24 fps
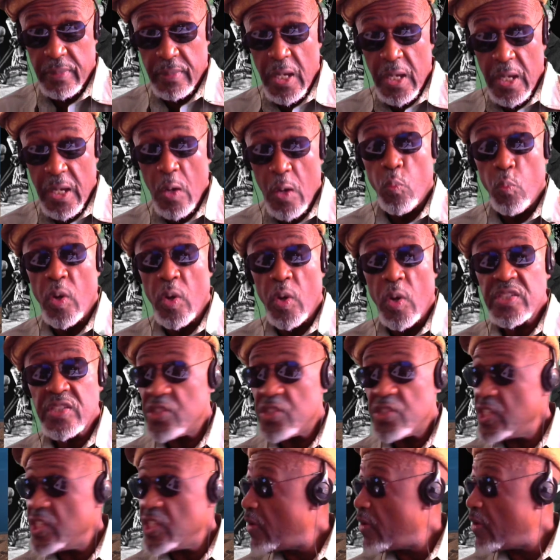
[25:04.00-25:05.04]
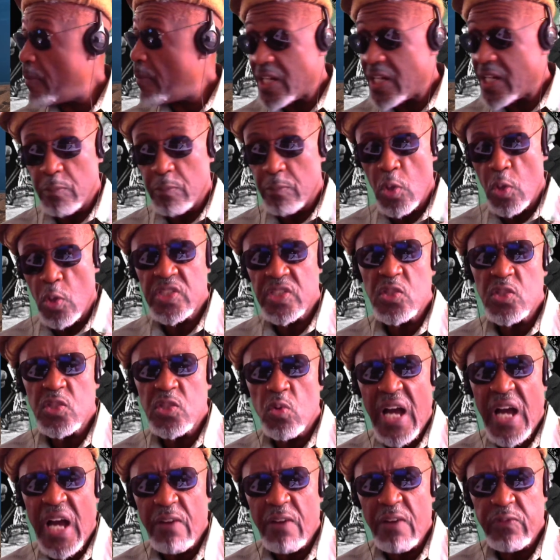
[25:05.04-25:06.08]
Once it achieves harmonic motion, there's no
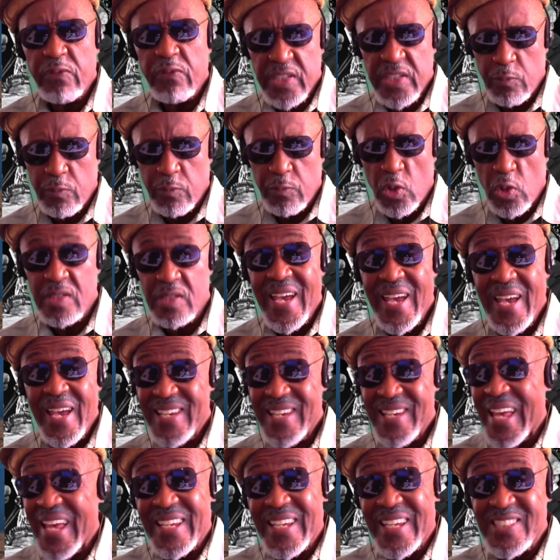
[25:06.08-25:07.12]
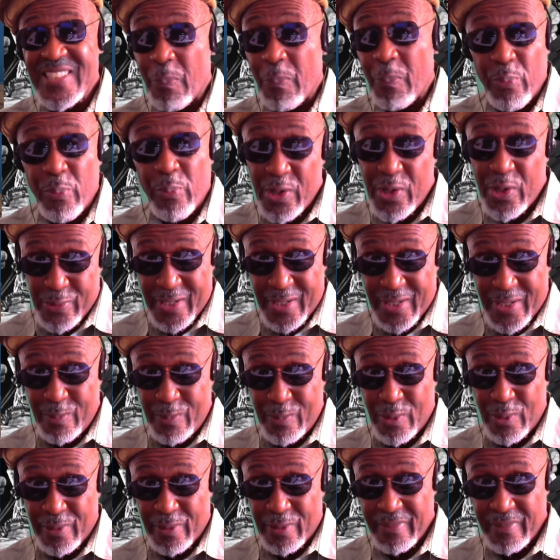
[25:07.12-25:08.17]
conflicts anymore. It's like there's not pressure anymore.
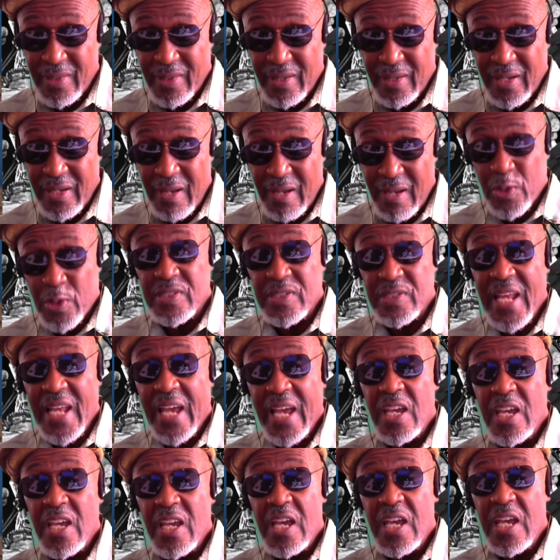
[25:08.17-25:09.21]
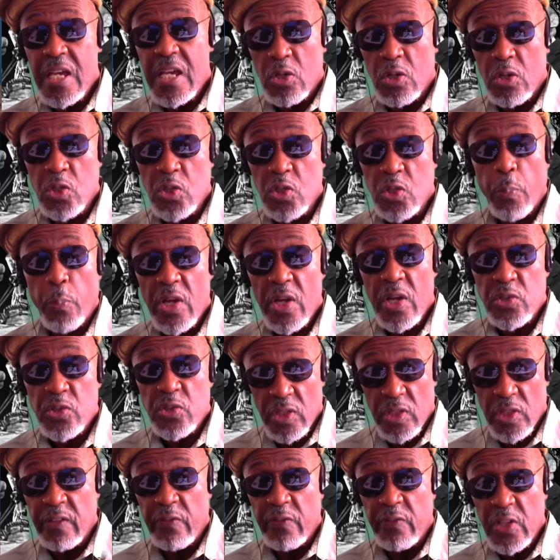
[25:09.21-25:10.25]
Because no pressure on the
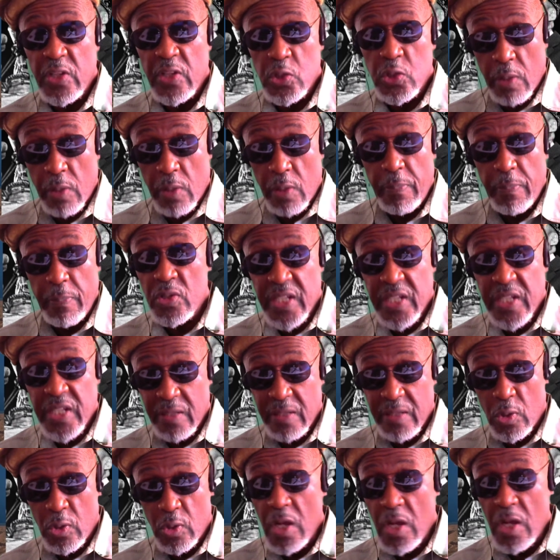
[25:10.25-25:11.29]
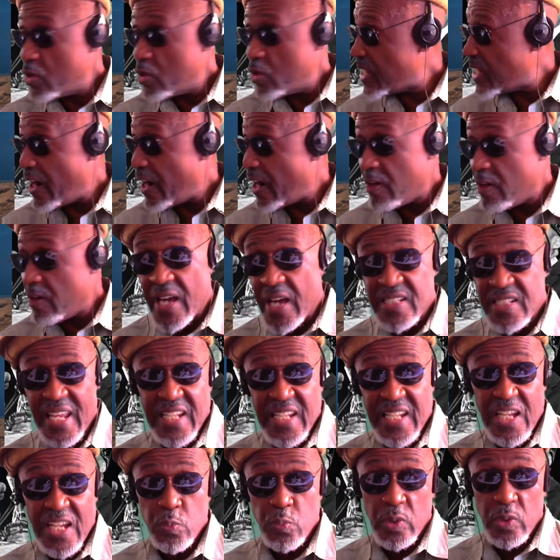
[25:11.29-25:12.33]
individual components anymore. Because now everybody's like, that's
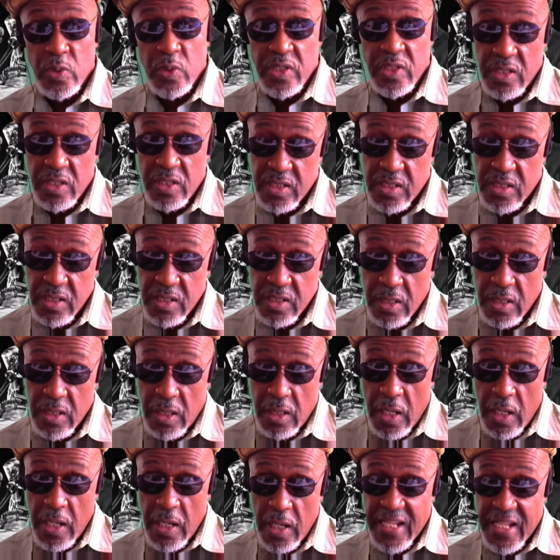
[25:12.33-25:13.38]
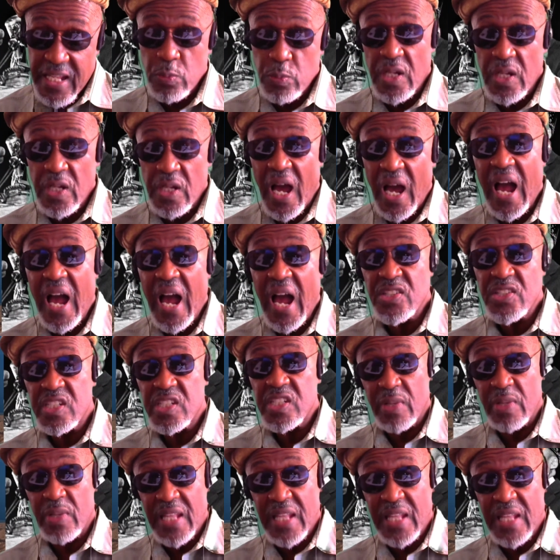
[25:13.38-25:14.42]
what the Hodge
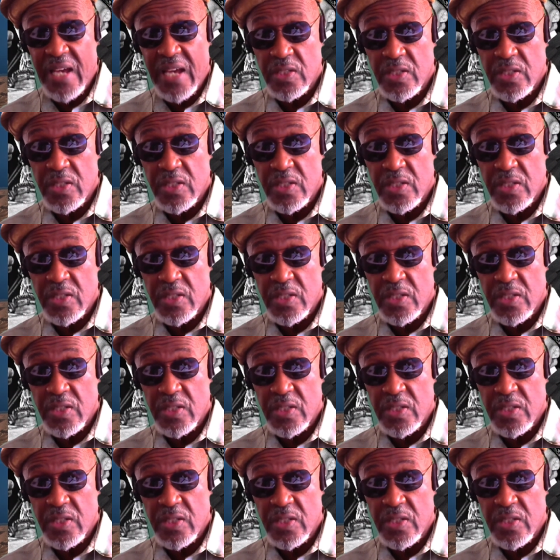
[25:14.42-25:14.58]
symbolizes.